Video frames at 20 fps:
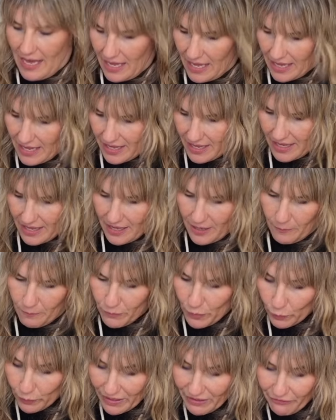uh,
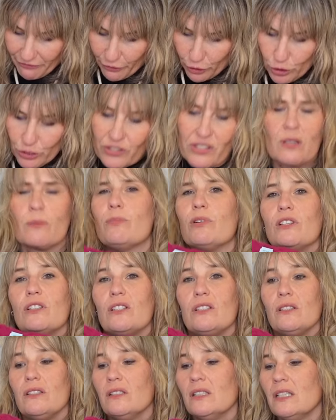
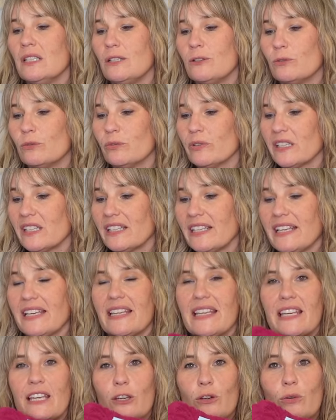reversible, really
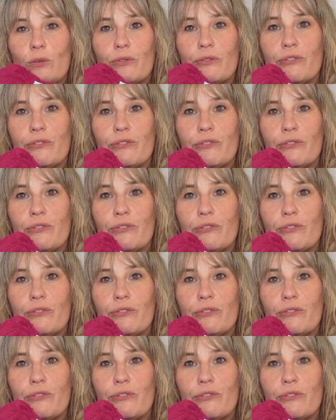cute